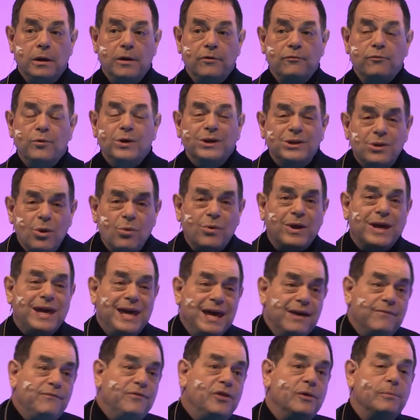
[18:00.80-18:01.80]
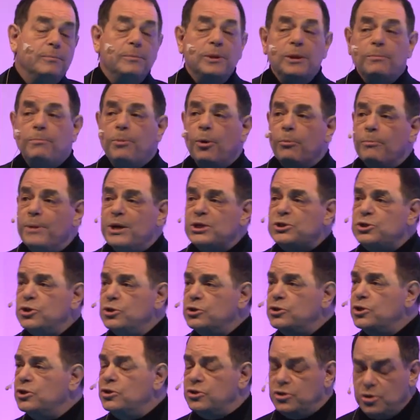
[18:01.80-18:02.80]
if we don't give them the permission
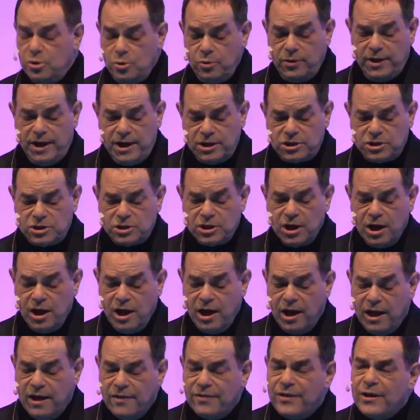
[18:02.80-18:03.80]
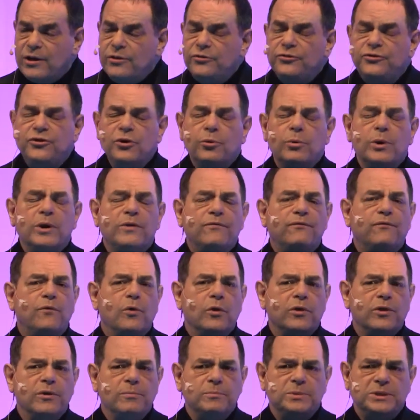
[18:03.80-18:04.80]
to do this, they'll do it
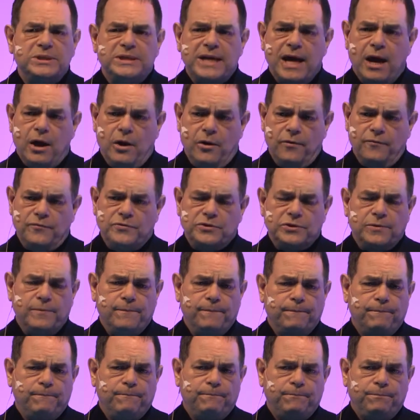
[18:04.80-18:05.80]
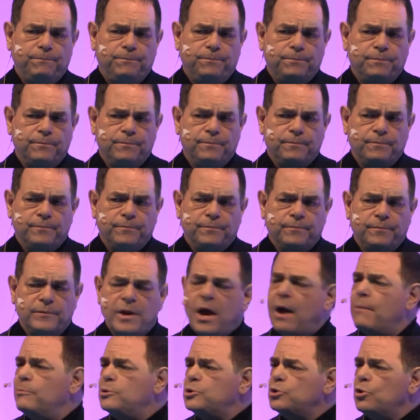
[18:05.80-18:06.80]
for themselves.
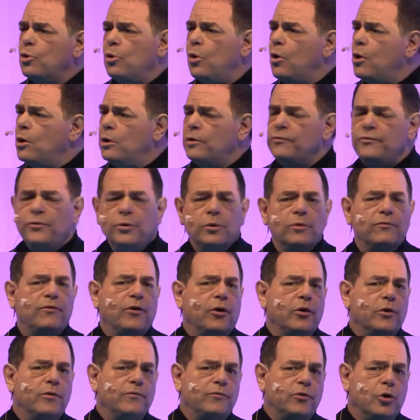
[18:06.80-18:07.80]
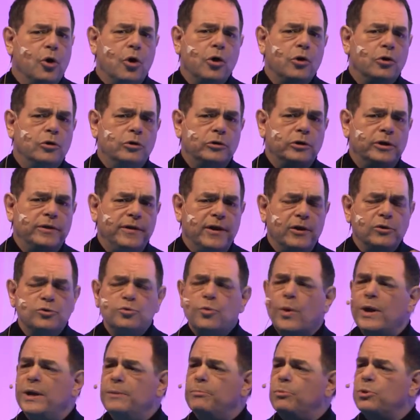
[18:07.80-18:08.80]
Now, I'm sure all of you have heard of Google and their
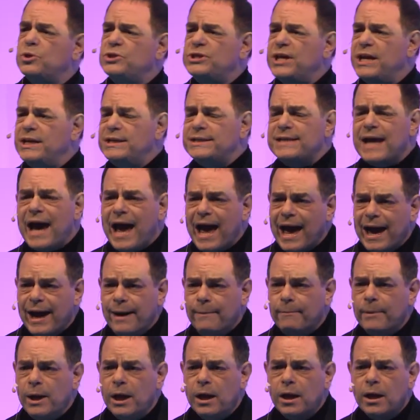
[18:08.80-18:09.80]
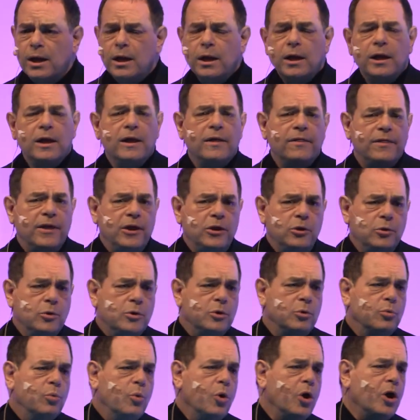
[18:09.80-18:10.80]
20% time that you
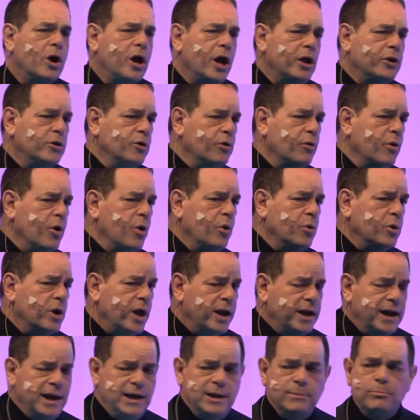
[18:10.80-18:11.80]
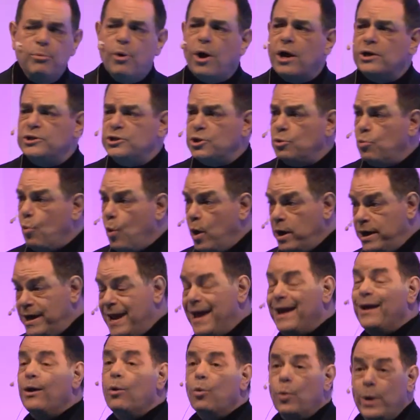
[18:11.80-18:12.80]
can work on your own on any project. 1
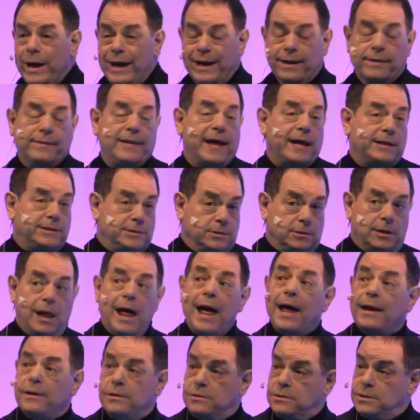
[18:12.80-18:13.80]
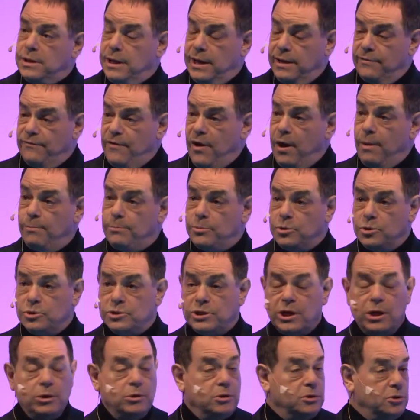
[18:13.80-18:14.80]
day a week, that's a lot to give up, to
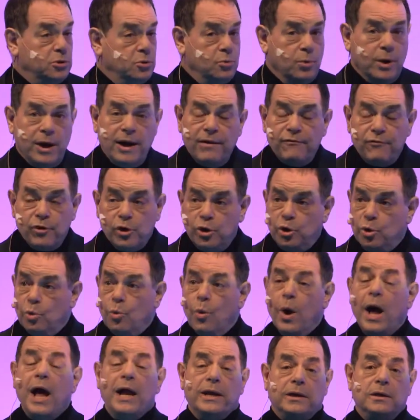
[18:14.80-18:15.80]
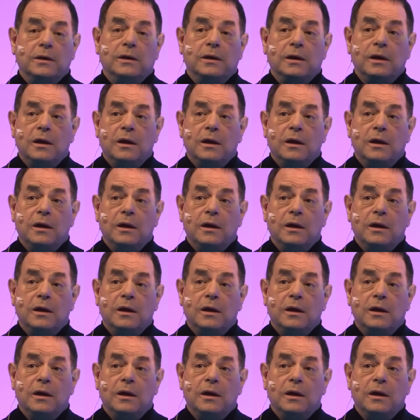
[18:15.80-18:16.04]
say, do whatever you want.